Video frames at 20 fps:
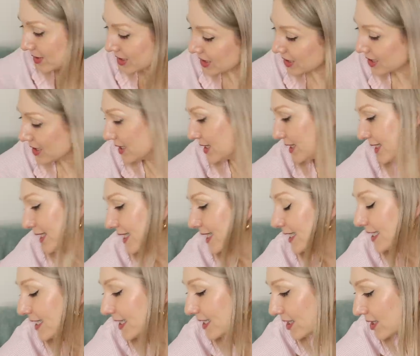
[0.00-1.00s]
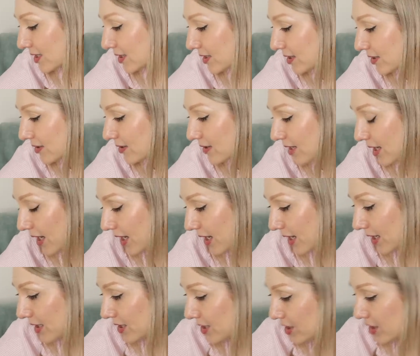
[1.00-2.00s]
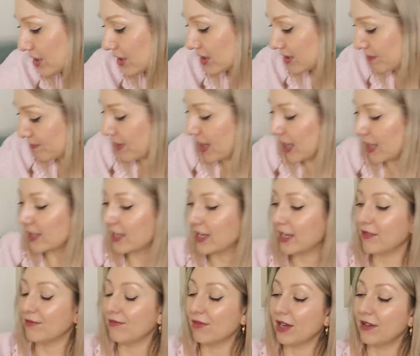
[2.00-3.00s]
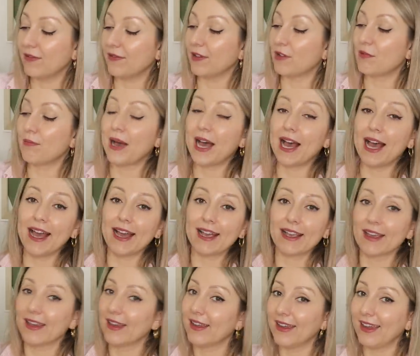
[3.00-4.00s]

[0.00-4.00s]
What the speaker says: did I get? I got a dust magnet refill pack,